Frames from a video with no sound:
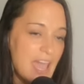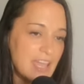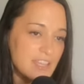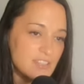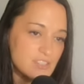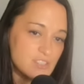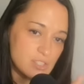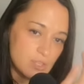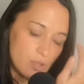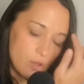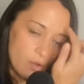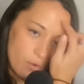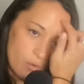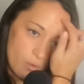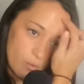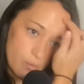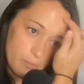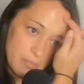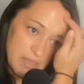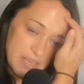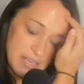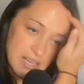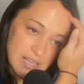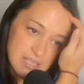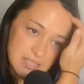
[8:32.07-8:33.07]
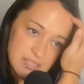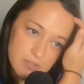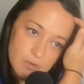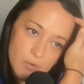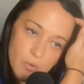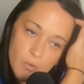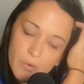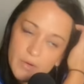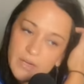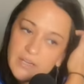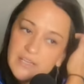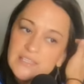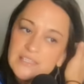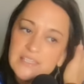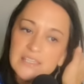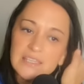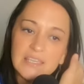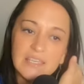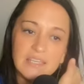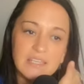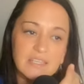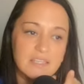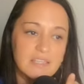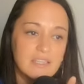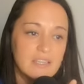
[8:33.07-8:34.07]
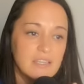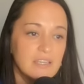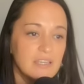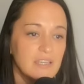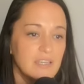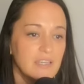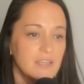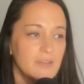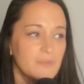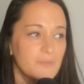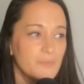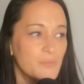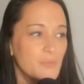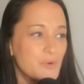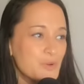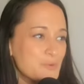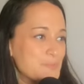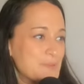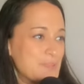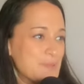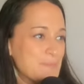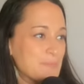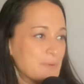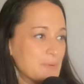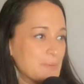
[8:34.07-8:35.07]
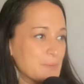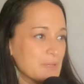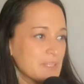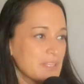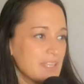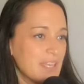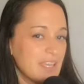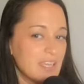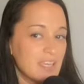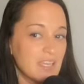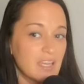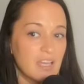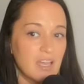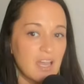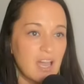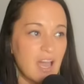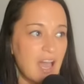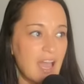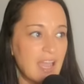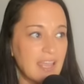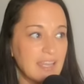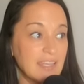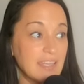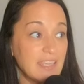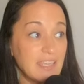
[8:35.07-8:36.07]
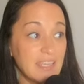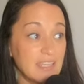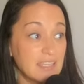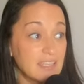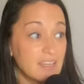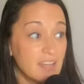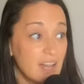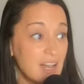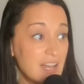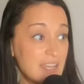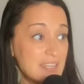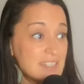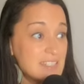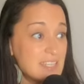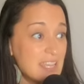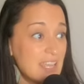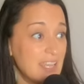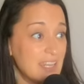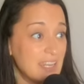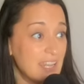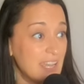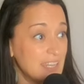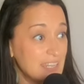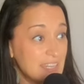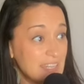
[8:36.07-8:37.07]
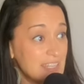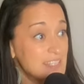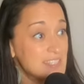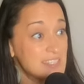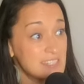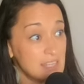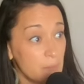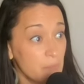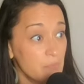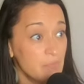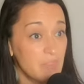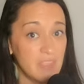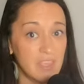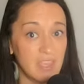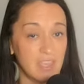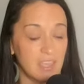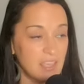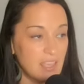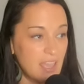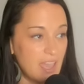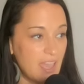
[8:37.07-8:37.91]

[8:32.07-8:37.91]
And so because of quarantine, more people were like, I need content. I need something.